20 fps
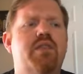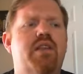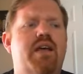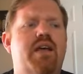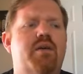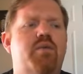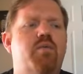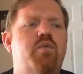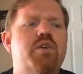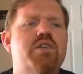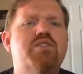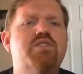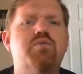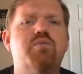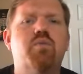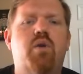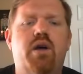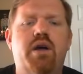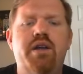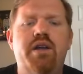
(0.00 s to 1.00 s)
like which
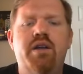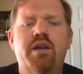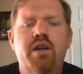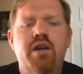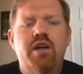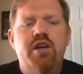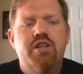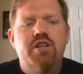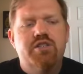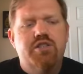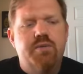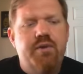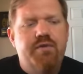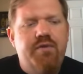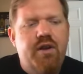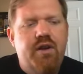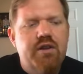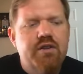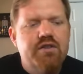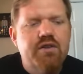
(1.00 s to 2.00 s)
one should we
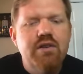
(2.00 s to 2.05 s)
follow?